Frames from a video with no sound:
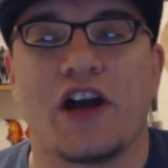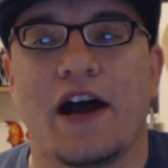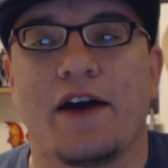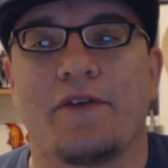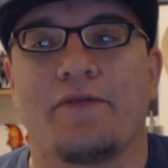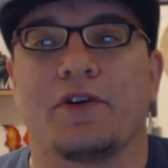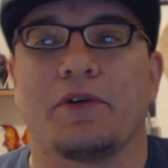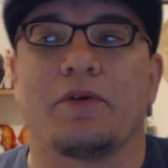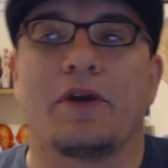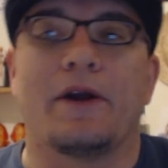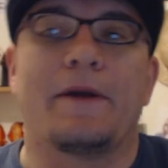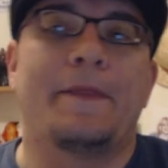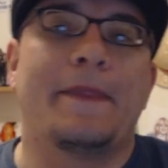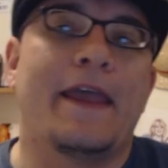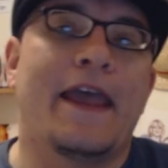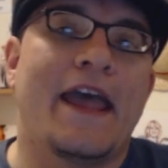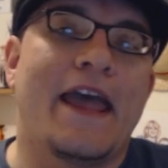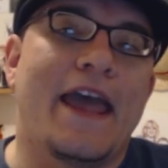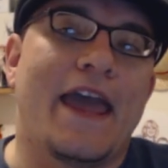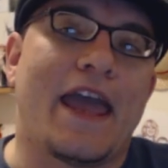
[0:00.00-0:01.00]
of Joffrey, right?
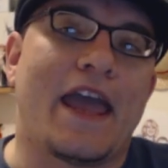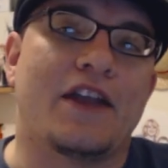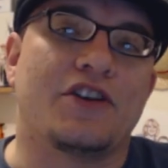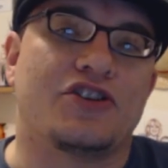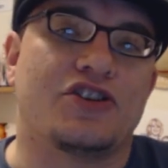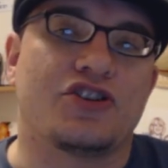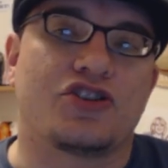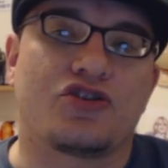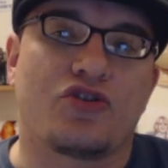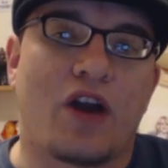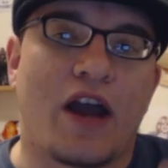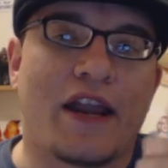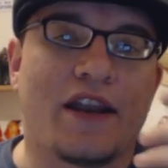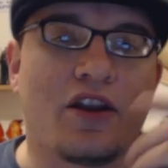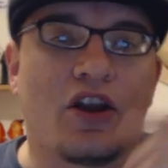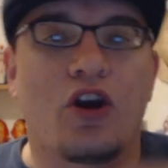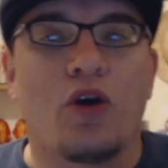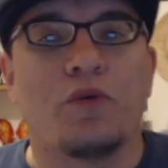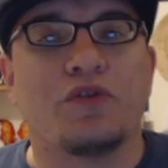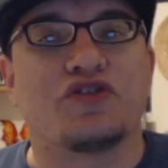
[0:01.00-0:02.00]
and she's trying
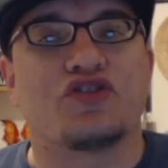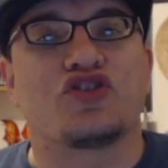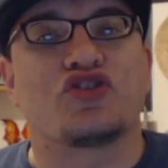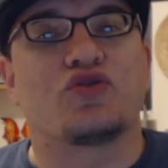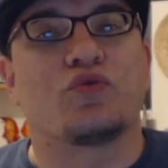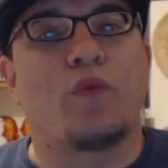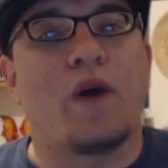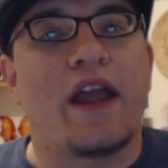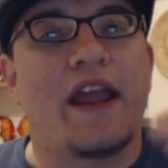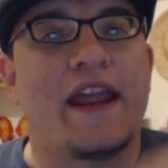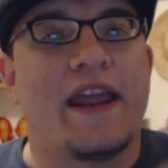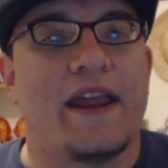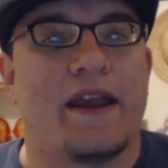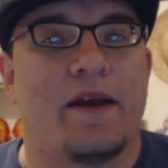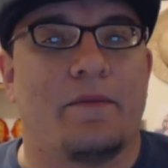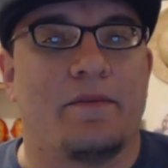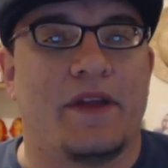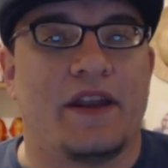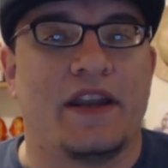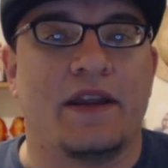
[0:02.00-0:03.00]
to go and sway
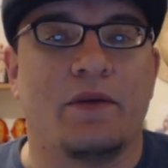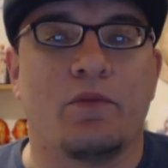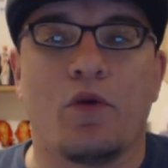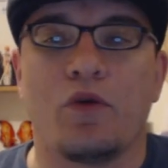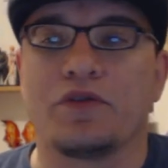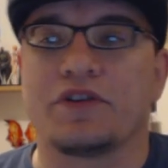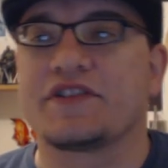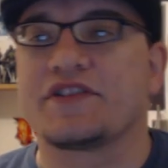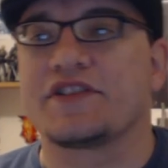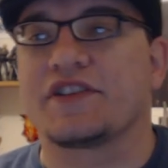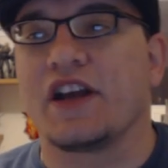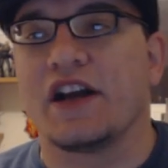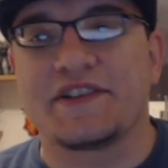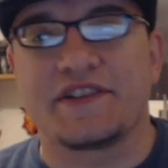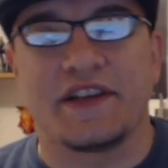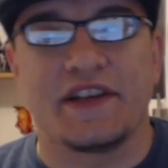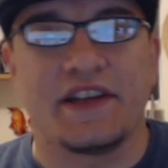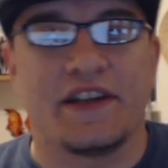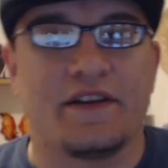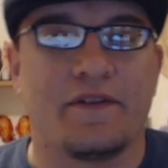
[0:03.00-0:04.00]
him and he won't
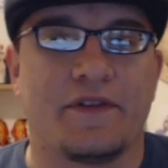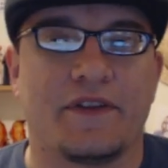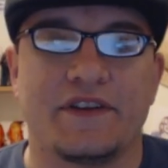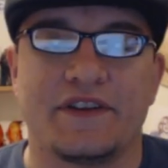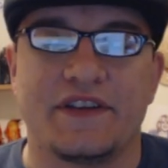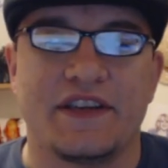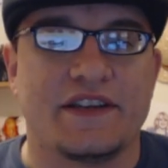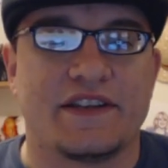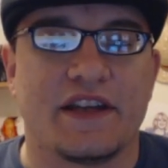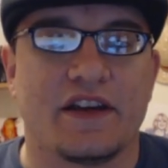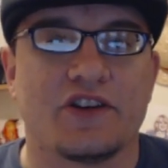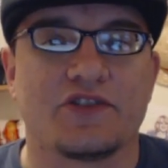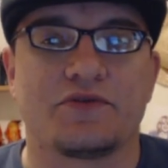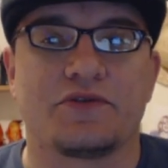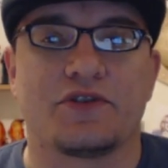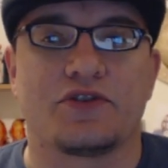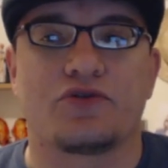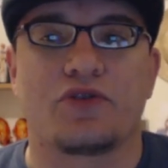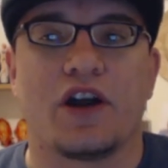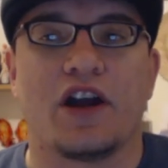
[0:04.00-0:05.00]
discuss any of the details
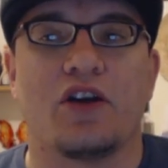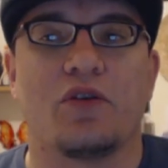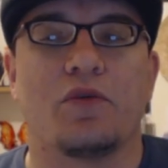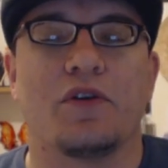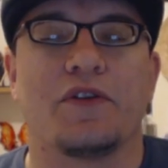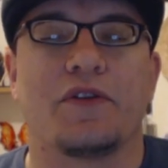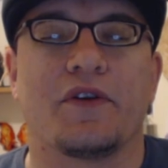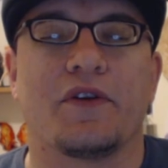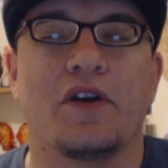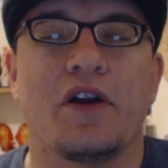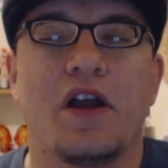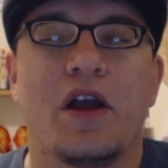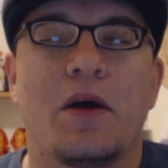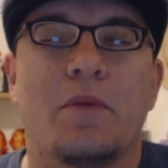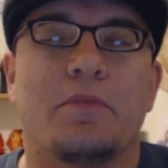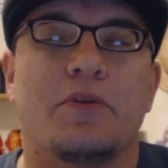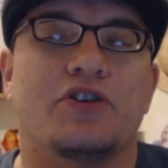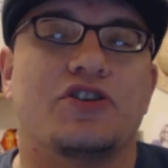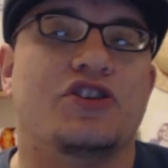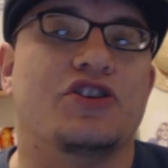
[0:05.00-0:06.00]
of the trial with her
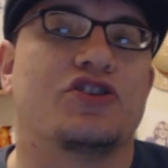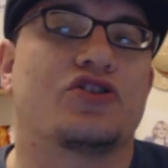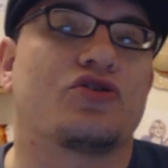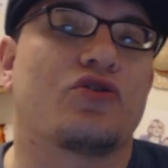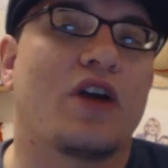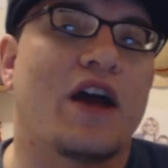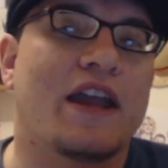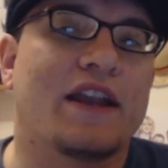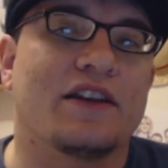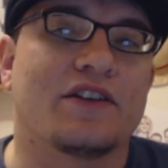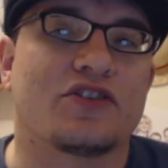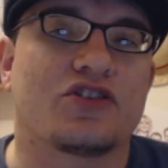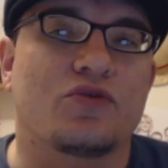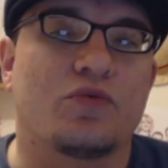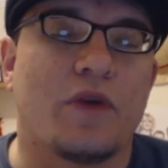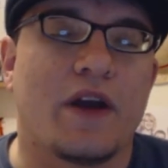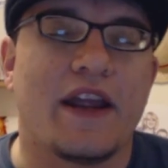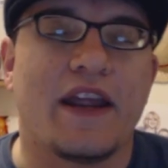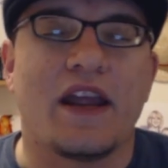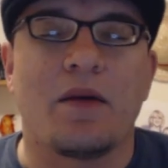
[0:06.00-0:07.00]
but she's trying to
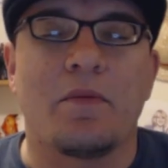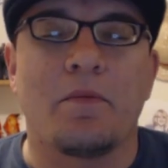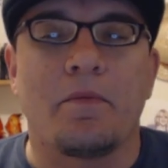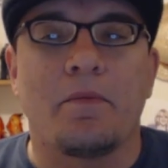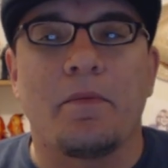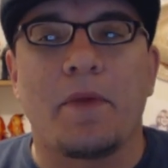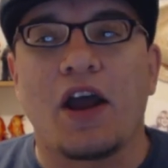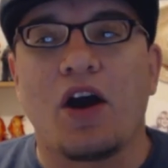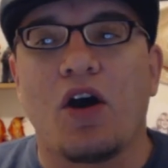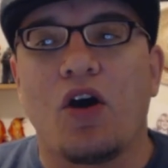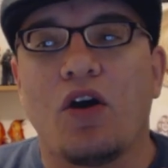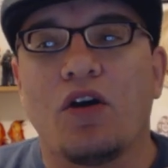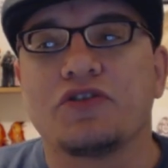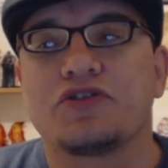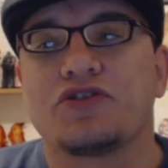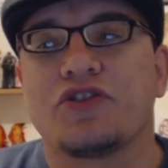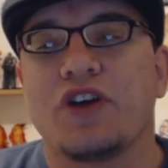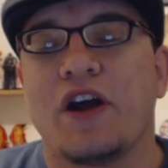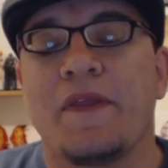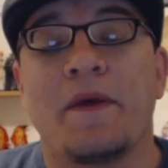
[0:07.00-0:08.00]
sway him by
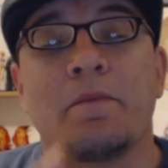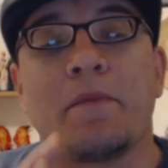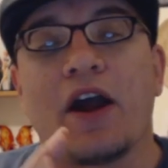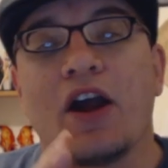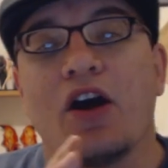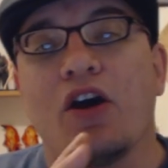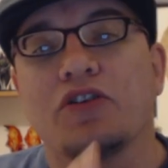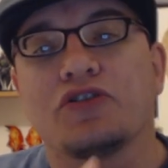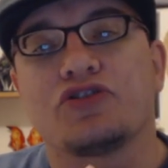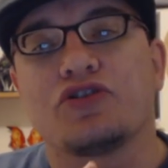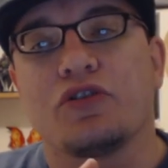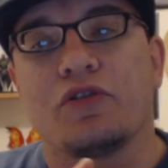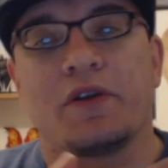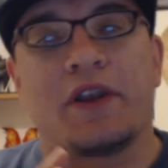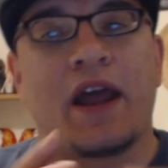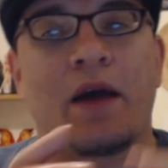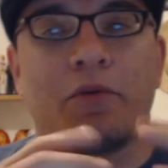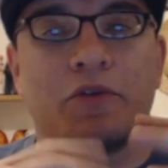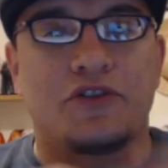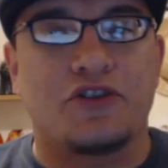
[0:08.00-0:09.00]
also and then by also
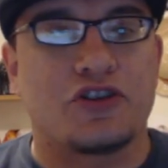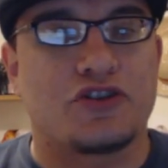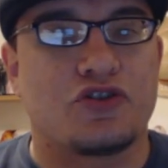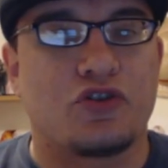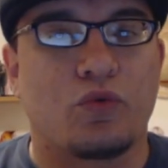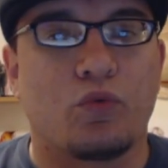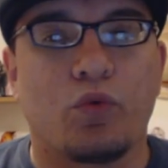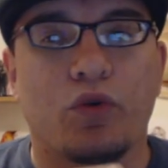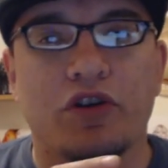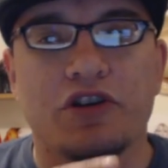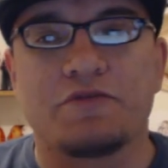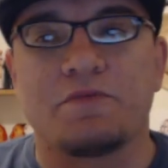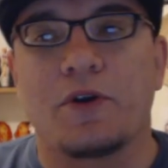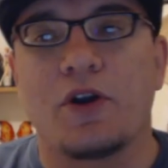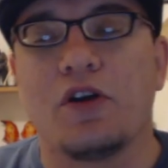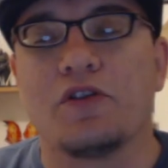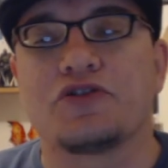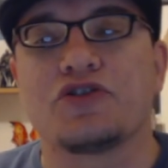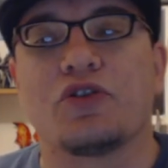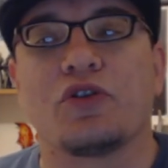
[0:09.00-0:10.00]
not with just her words
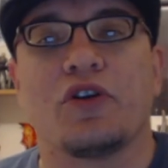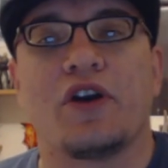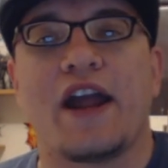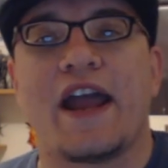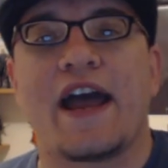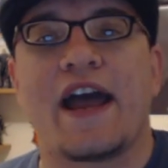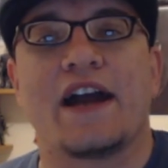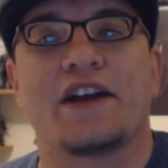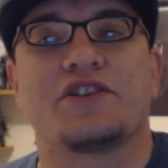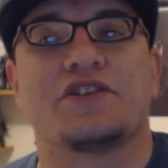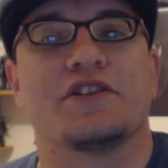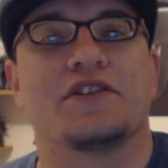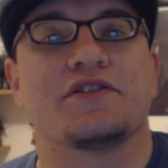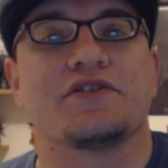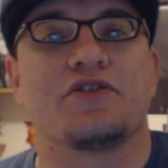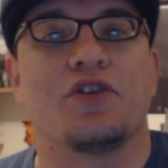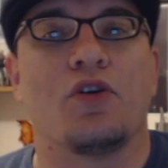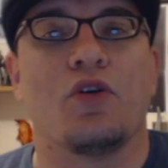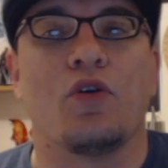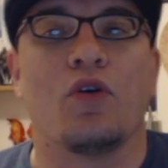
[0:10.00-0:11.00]
but also her
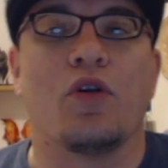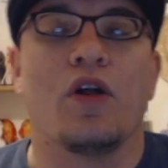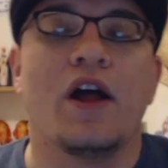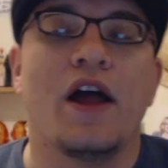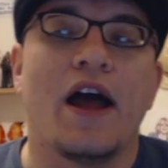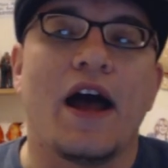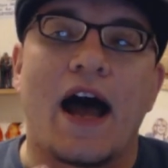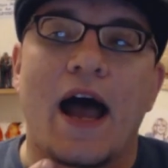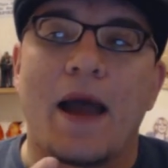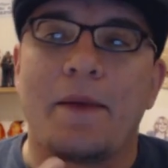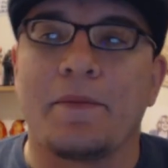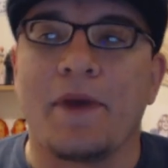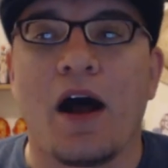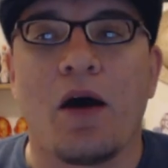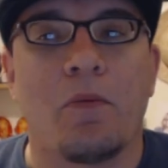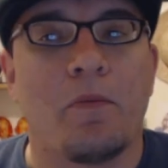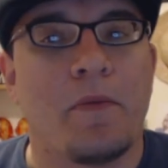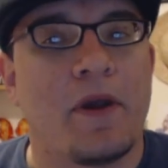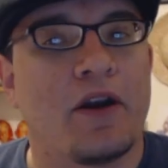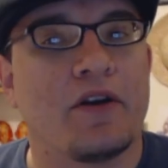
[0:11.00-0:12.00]
actions the whole I'm,
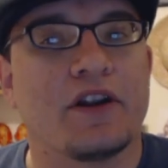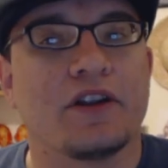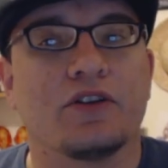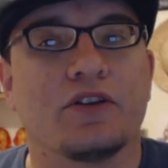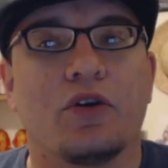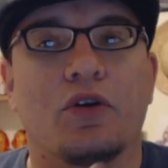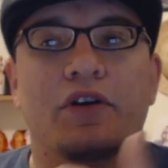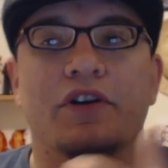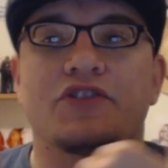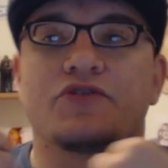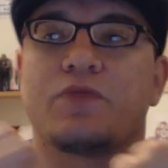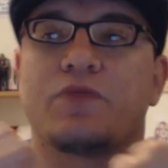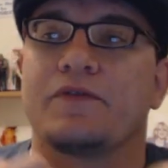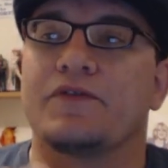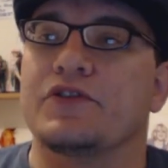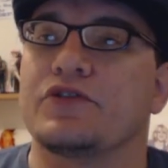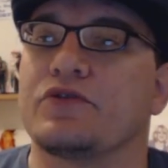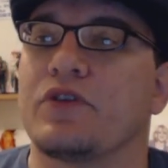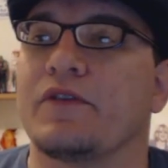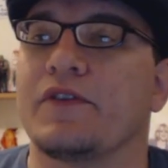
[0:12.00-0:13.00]
i'll marry Loras we
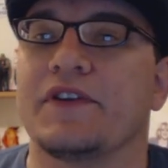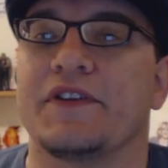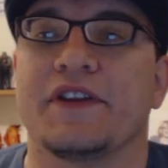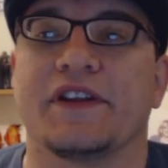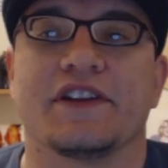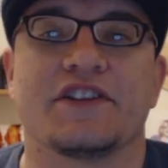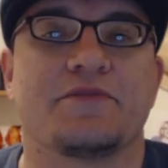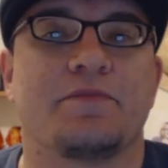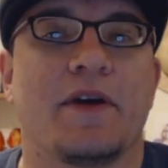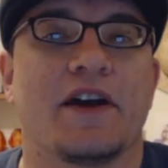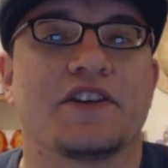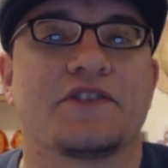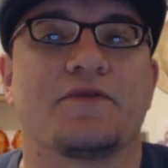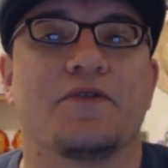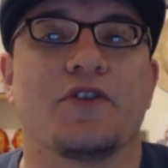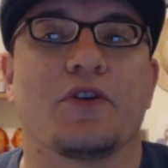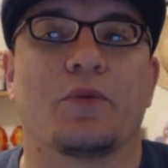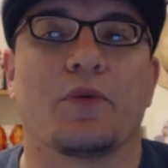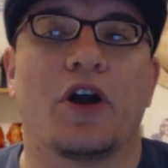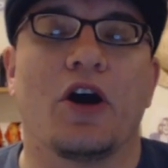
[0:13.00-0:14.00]
have to do everything that's best
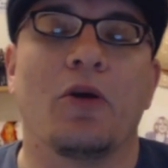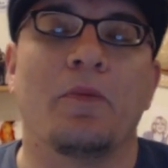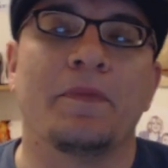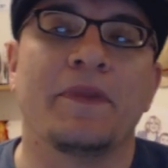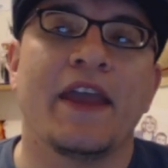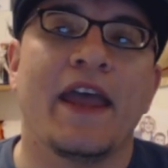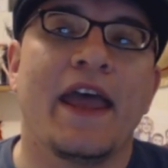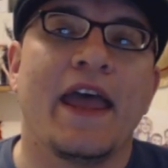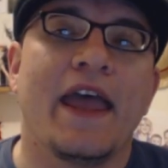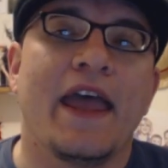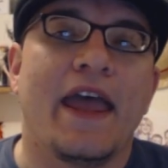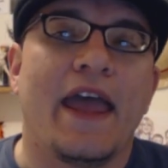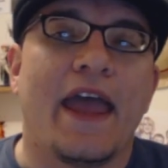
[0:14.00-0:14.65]
for the realm